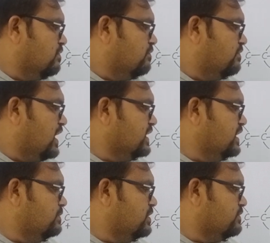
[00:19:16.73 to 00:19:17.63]

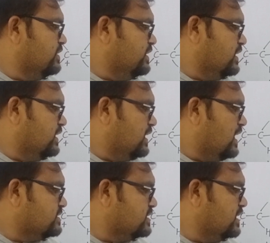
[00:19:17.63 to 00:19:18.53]
Wagner-Meerwein in
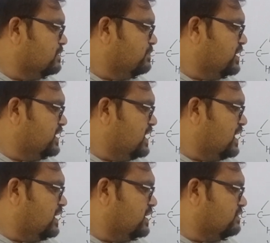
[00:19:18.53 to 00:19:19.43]
acidic media,